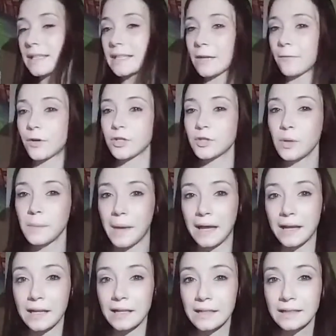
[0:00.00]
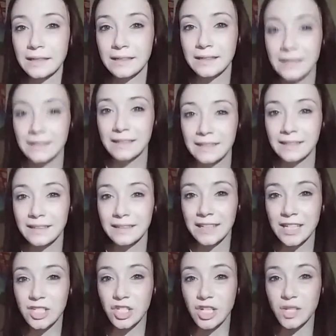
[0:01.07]
Give her a toy back.
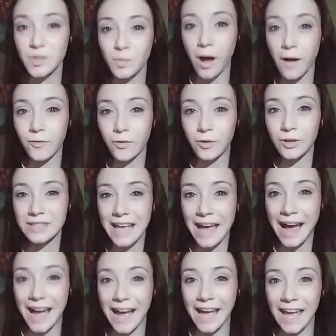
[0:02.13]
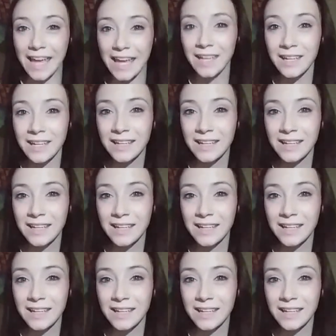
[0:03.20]
It's just Waffles. Hi.